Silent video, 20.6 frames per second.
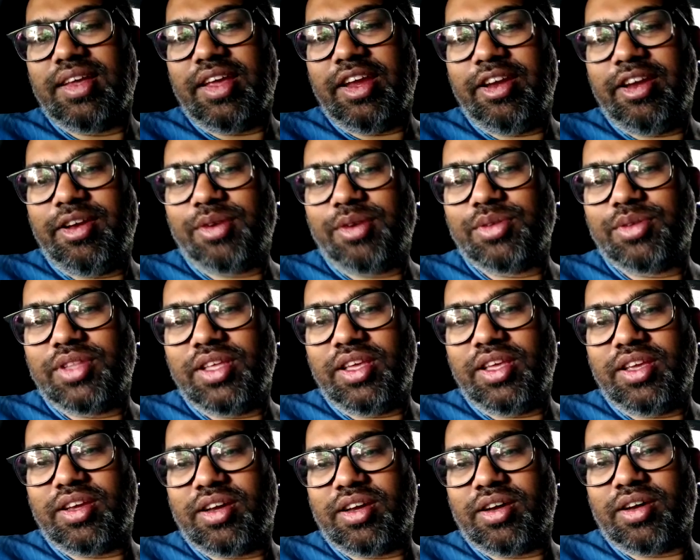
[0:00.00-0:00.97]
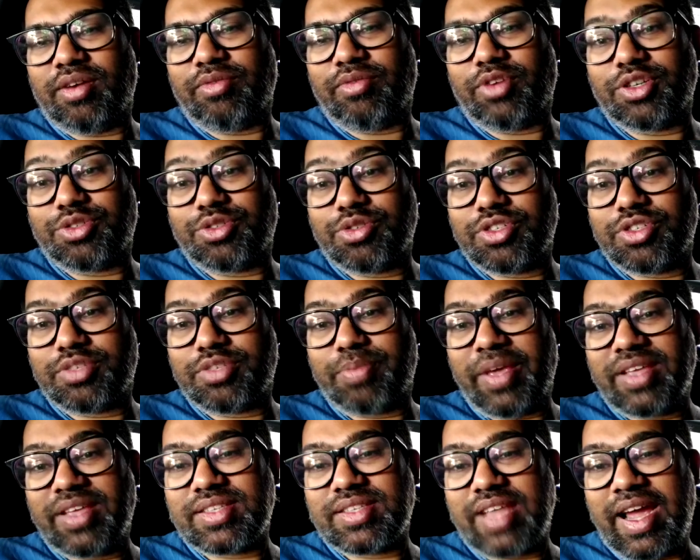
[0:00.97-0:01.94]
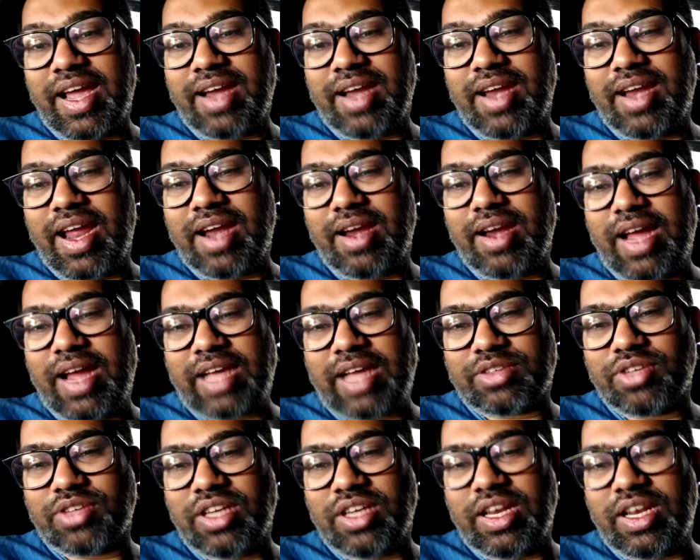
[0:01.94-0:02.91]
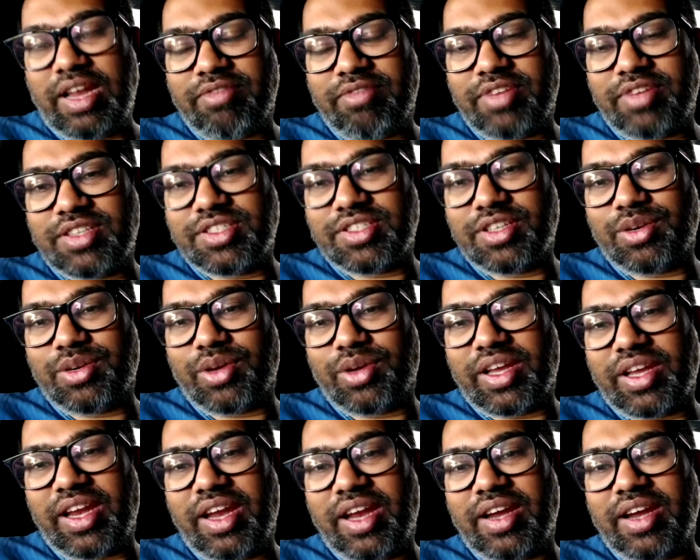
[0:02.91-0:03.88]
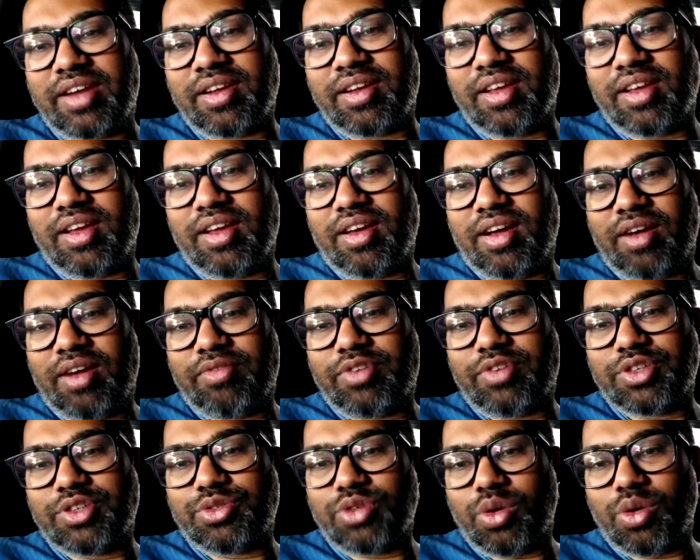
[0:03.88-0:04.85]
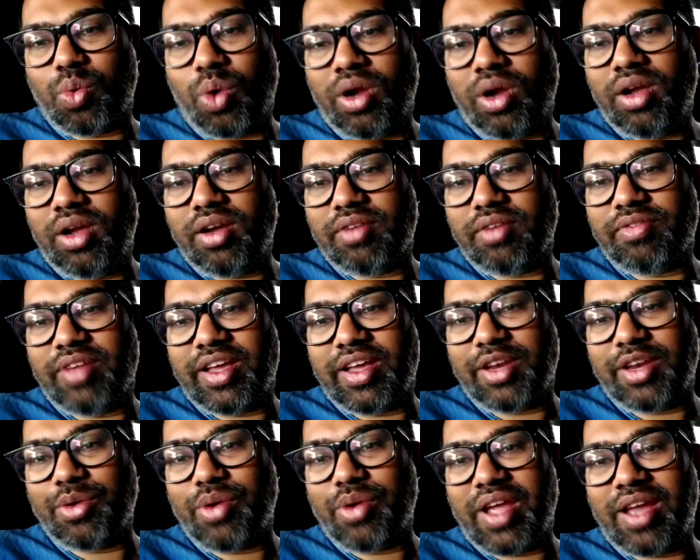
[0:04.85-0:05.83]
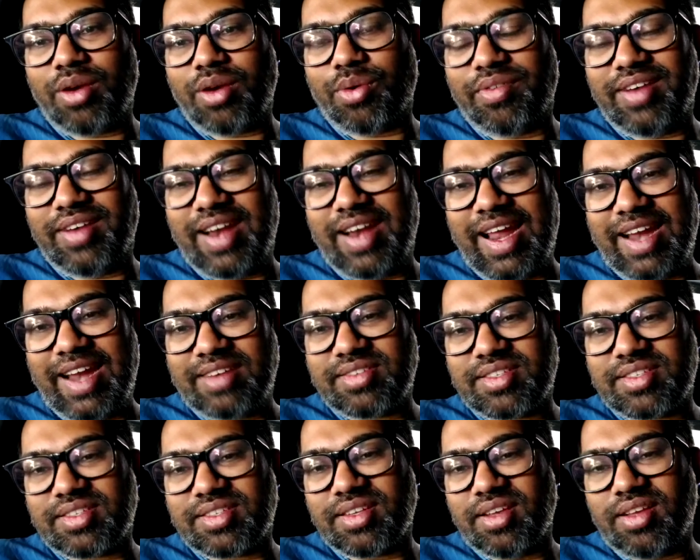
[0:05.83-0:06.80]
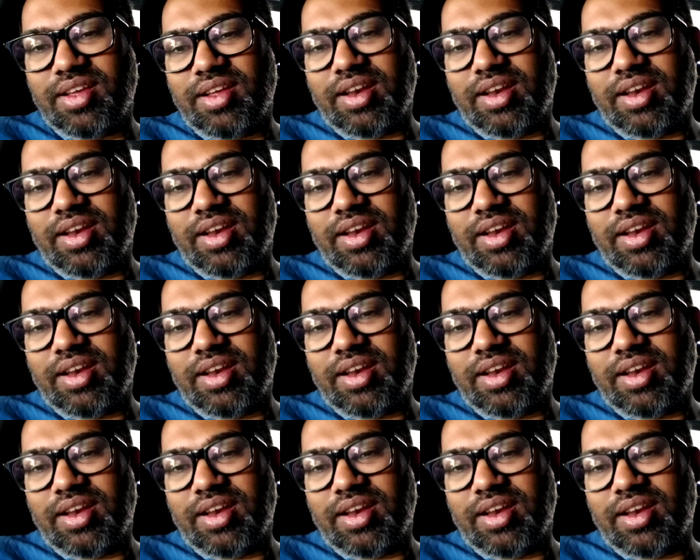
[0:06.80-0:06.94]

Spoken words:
into the virtual space and actually leverage it to create a virtual world where you can own lands,